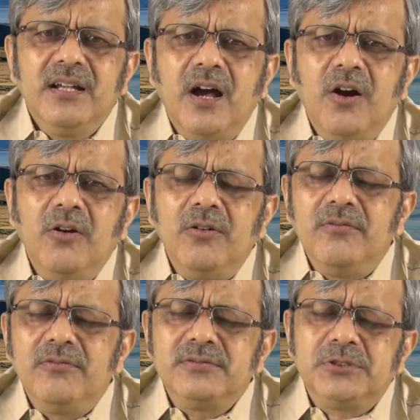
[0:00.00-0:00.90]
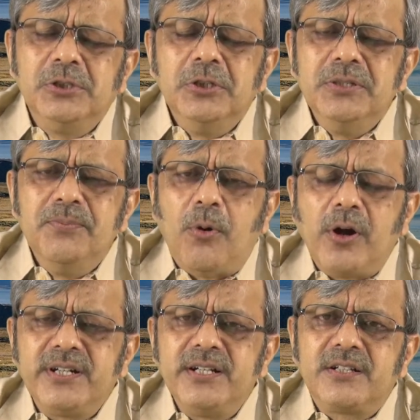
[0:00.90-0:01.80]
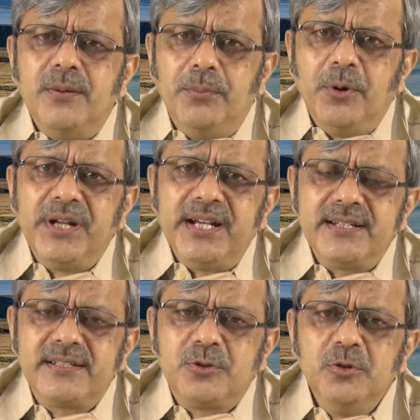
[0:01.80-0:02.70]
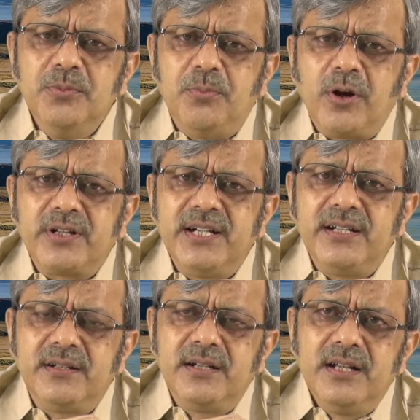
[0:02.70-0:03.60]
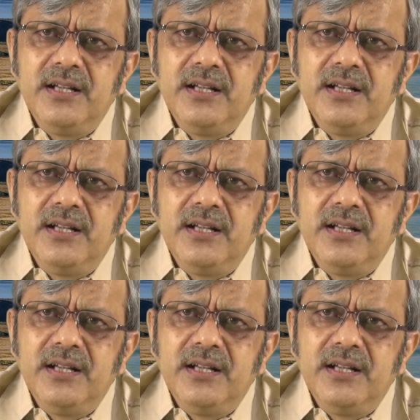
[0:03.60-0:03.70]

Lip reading: Now, two important components, two important